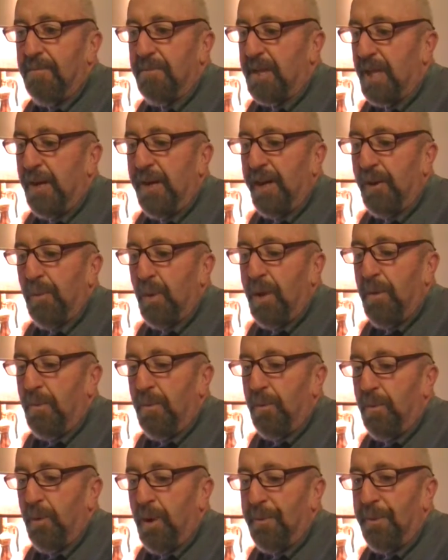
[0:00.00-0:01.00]
Clearly
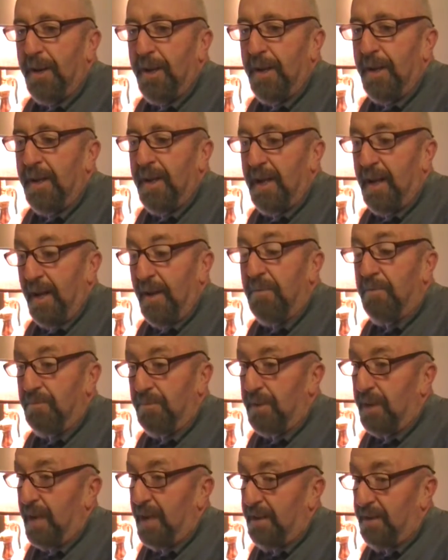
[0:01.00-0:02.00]
written ripper,
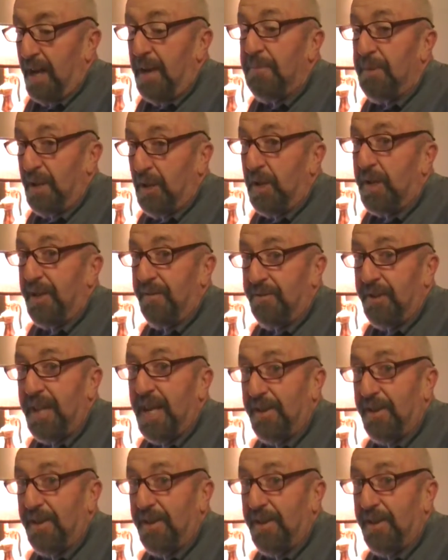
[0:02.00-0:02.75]
and I'd be looking for